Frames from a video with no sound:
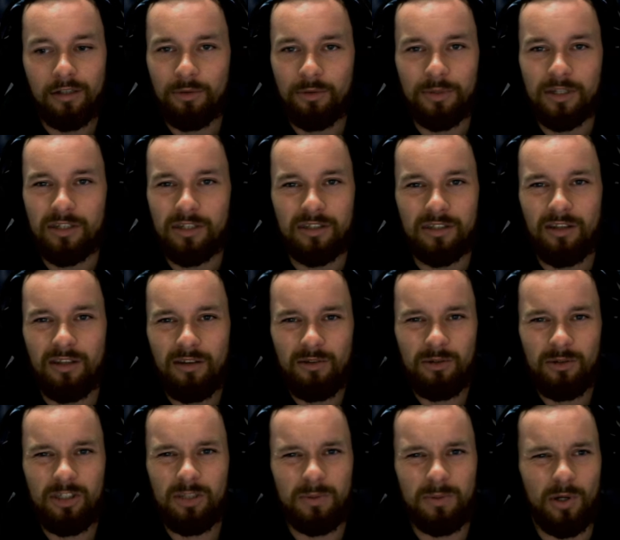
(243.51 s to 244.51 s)
would be
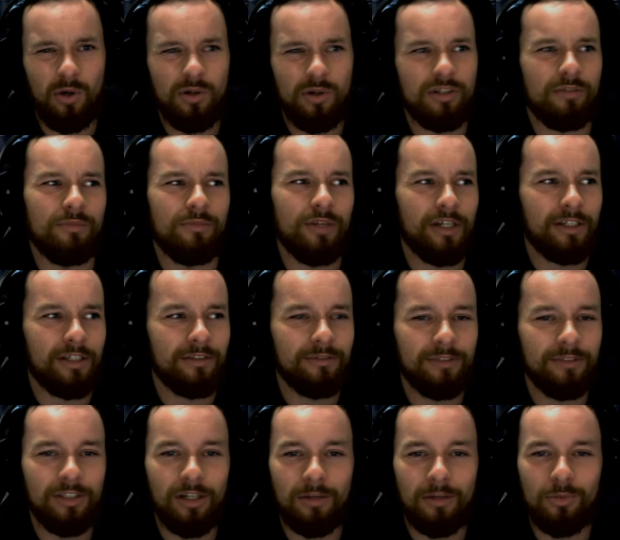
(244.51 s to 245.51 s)
it'd just be awesome. Like
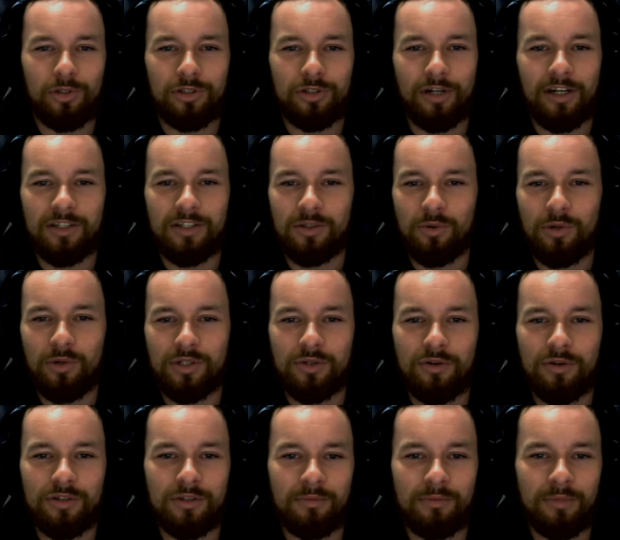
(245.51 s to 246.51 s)
you know, more trails are always
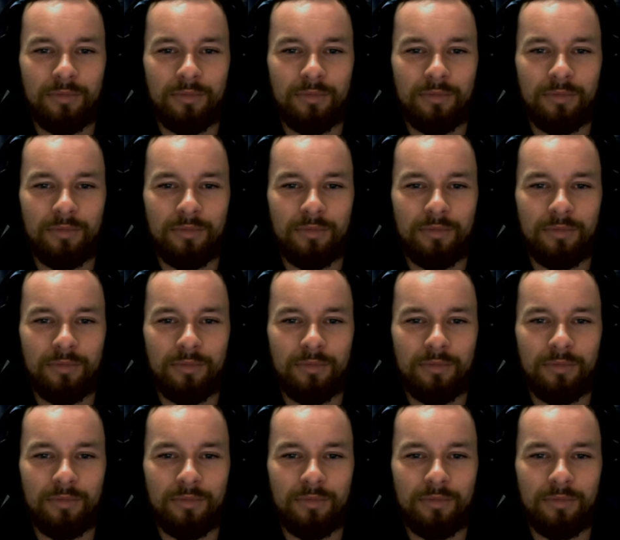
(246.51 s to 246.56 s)
awesome.